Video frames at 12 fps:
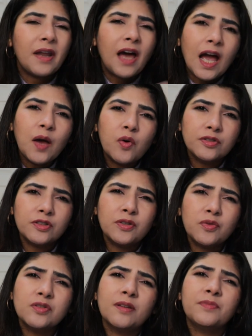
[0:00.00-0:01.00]
I want to
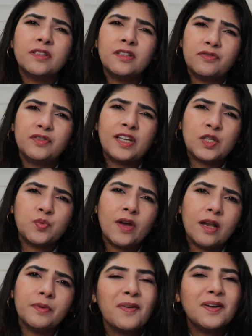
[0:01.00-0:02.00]
do something different as
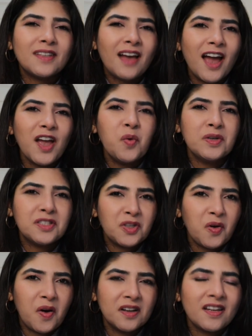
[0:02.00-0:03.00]
well, because I always
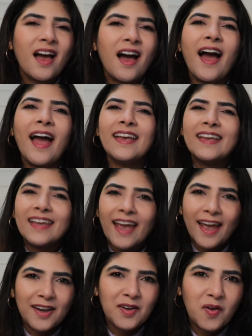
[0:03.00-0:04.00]
thought I
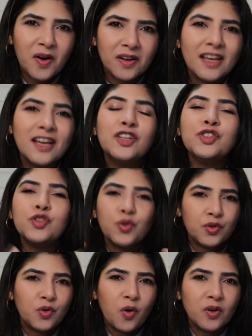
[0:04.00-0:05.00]
cannot,
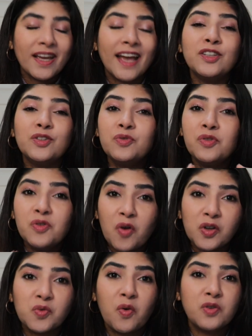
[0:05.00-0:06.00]
should not, and do
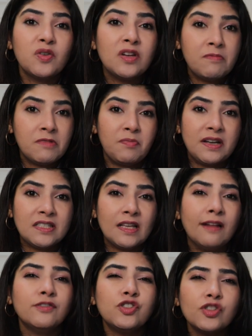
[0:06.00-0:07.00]
not want to limit
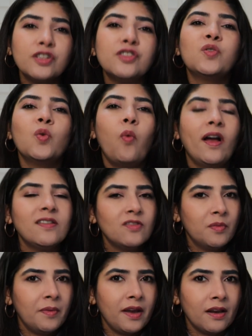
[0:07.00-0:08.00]
myself just to one
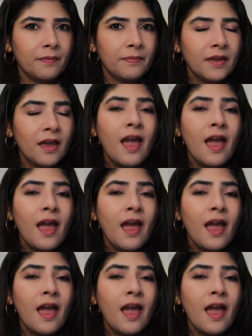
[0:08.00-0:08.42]
domain.